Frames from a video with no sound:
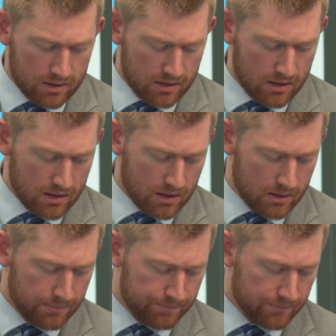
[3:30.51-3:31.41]
the
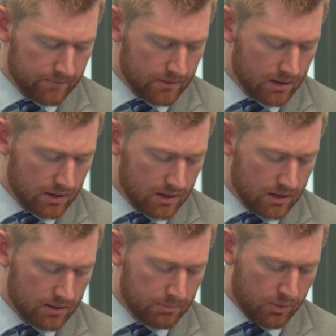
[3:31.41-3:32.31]

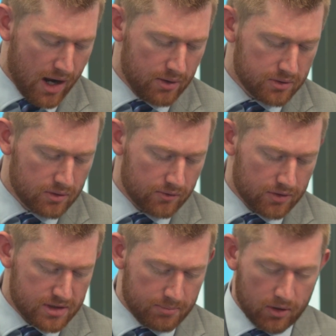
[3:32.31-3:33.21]
Brown
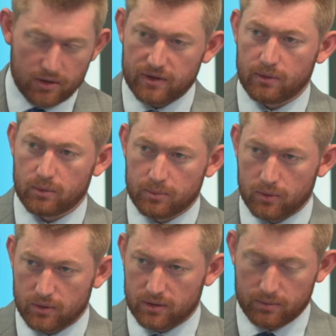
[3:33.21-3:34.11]
University, part of that
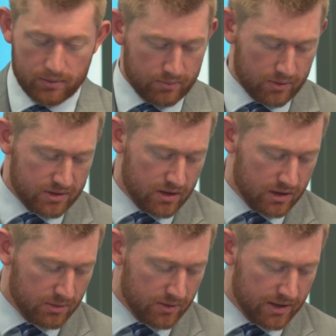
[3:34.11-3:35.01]
report that we're
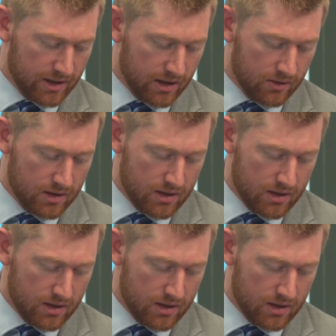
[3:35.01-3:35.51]
talking about right now,